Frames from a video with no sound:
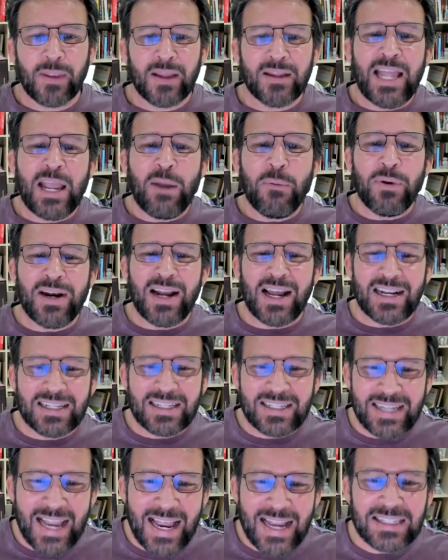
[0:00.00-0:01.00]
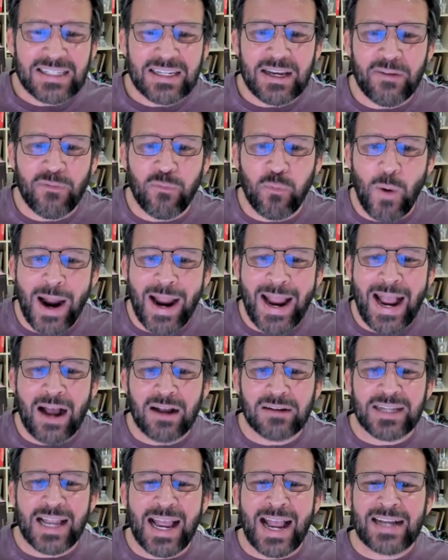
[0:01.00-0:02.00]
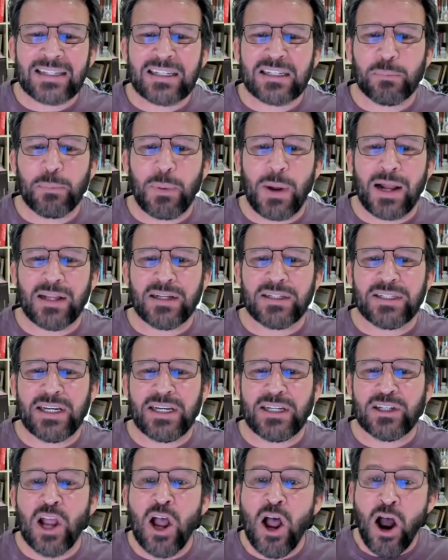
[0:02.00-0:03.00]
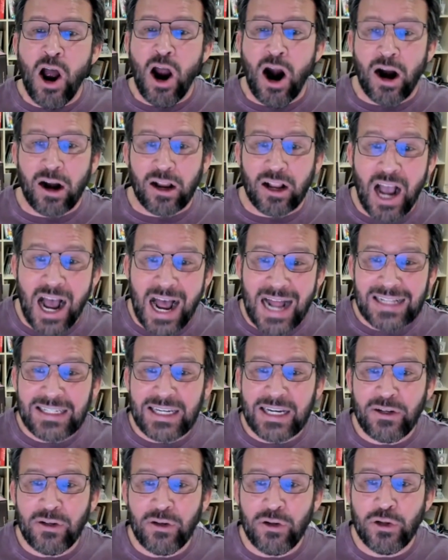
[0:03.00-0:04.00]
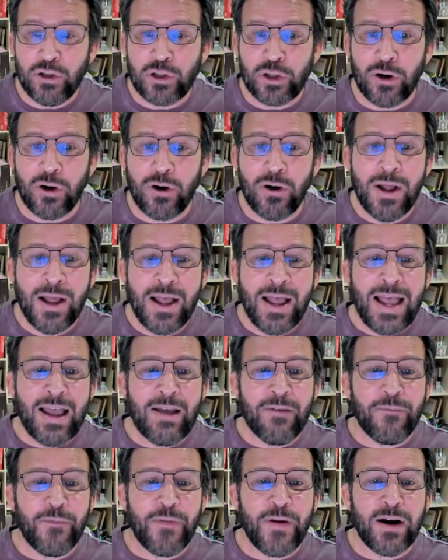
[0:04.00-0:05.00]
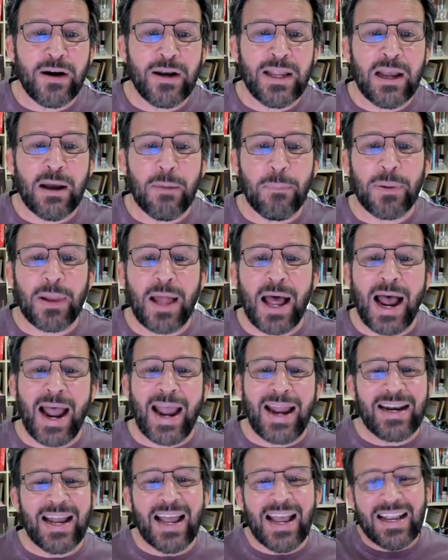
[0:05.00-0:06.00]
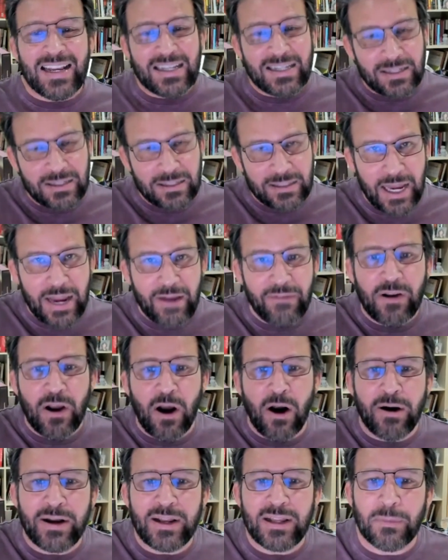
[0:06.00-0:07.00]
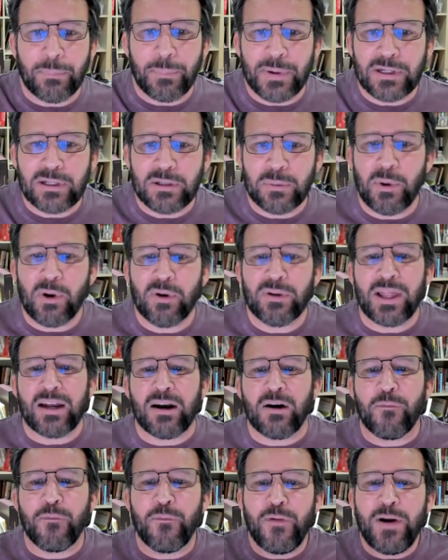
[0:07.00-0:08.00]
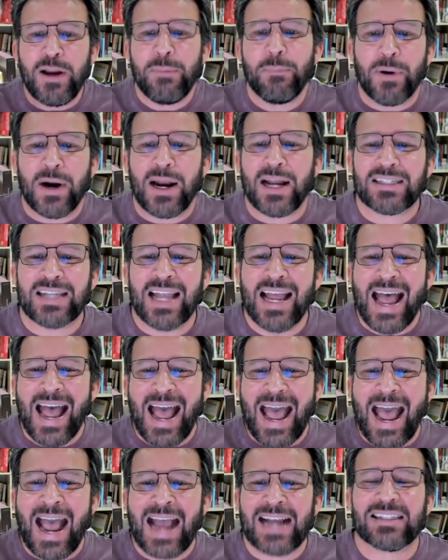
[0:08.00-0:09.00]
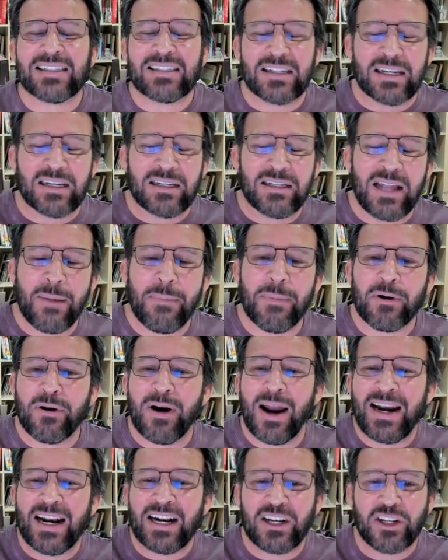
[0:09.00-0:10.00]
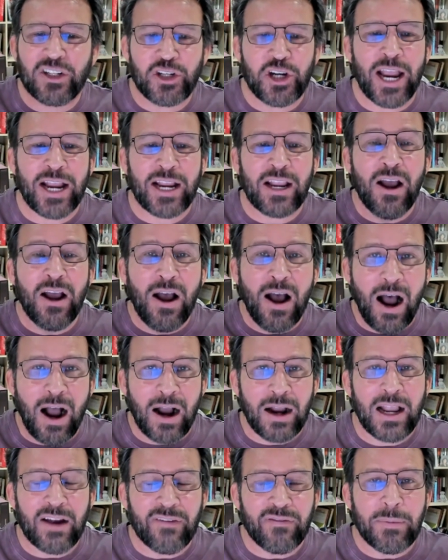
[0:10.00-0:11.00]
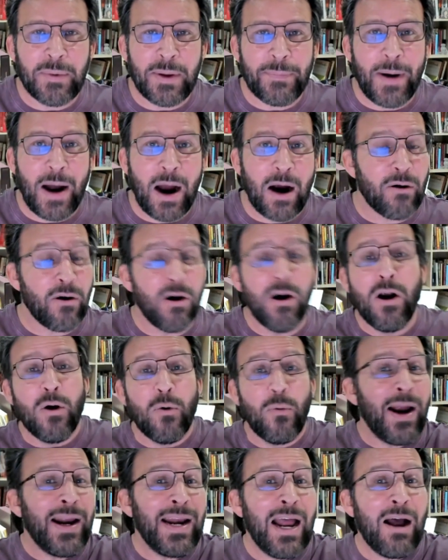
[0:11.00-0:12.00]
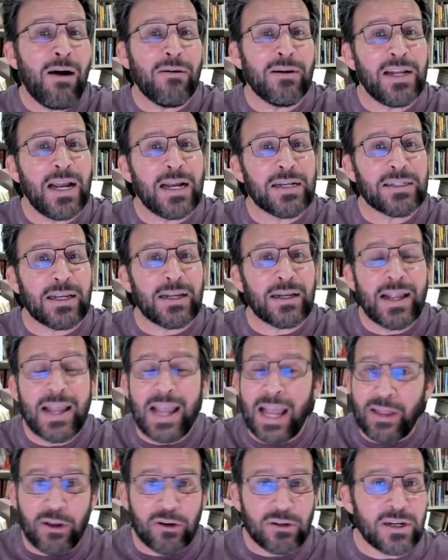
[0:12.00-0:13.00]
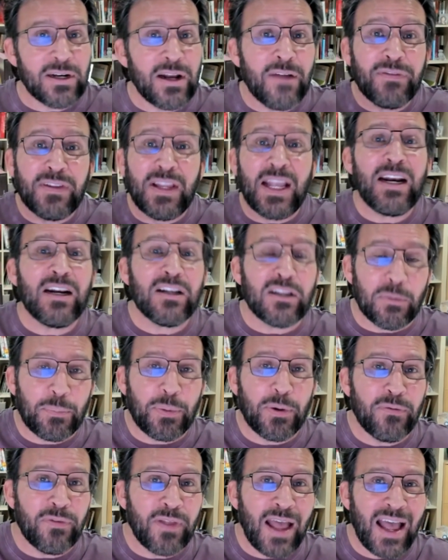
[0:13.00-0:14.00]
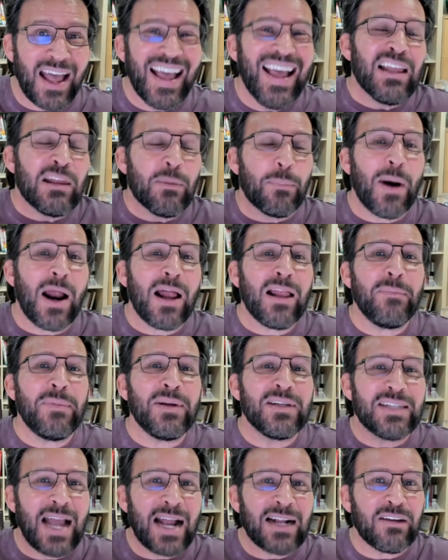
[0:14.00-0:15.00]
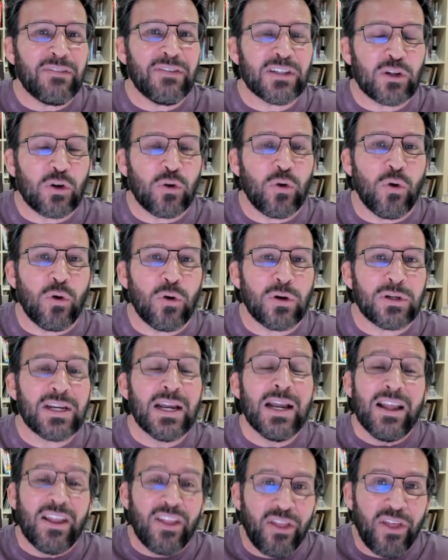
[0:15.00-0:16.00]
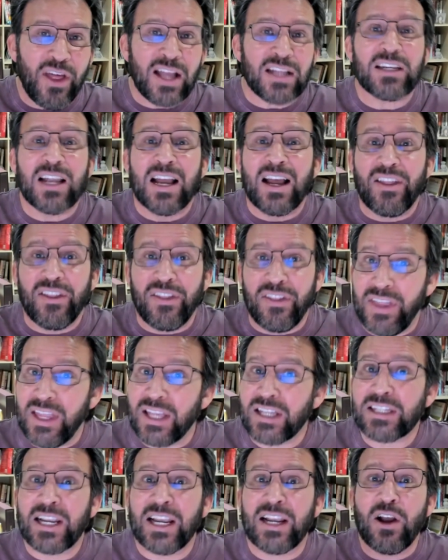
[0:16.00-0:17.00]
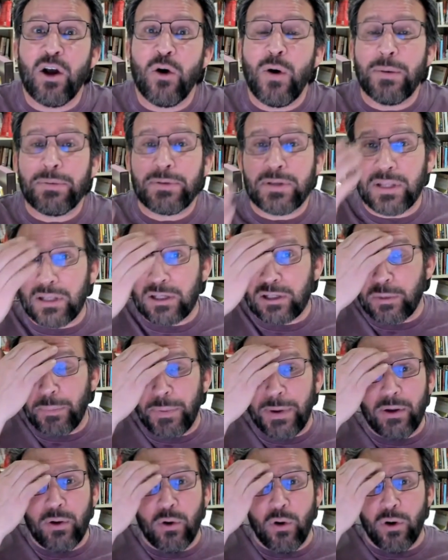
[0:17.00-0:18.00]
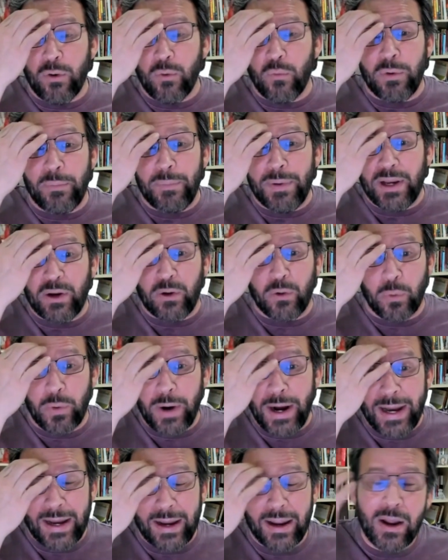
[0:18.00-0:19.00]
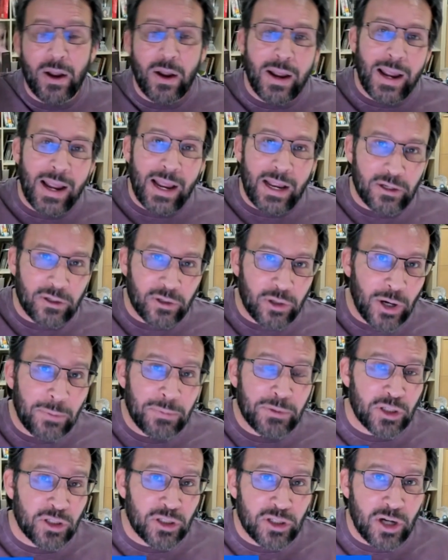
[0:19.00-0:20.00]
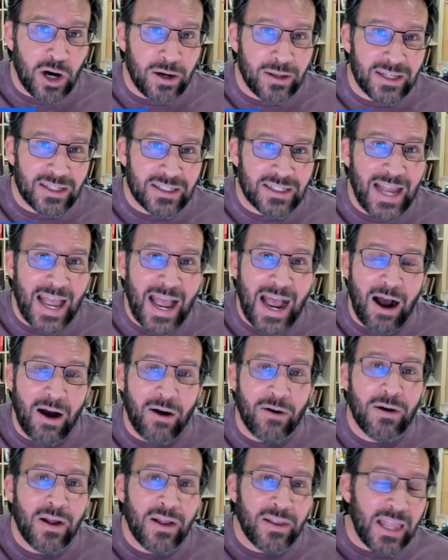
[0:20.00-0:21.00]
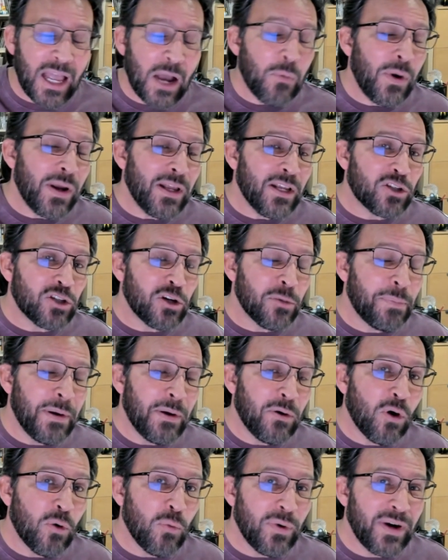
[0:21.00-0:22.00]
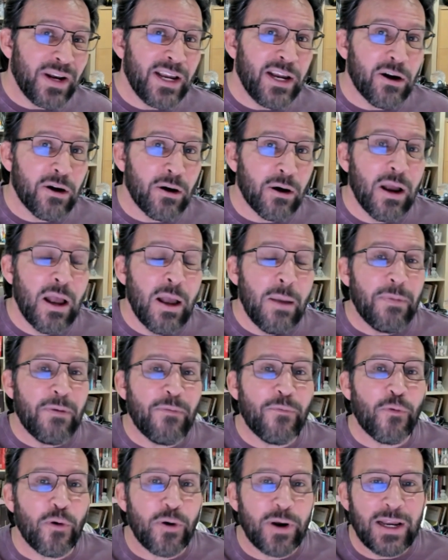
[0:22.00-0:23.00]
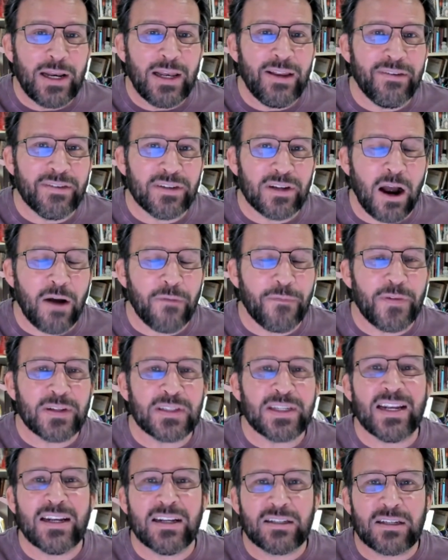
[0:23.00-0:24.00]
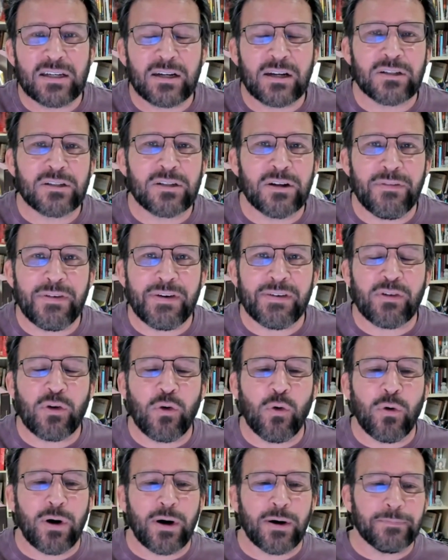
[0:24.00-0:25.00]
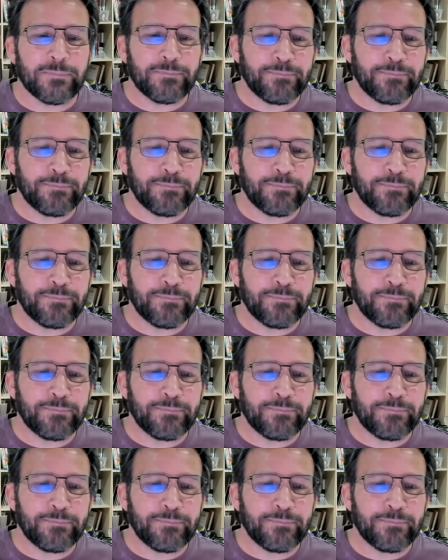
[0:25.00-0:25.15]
They would assess if White House access policies are content neutral and fairly applied, safeguarding the principle that a free press acts as a democratic check on government power. Right now, it doesn't. And there's enough data to prove that. The problem is activist courts. Thus, this can go up to the Supreme Court would be great. And Trump should start this now. That way the Supreme Court would hear it before he leaves office, and it's a conservative court.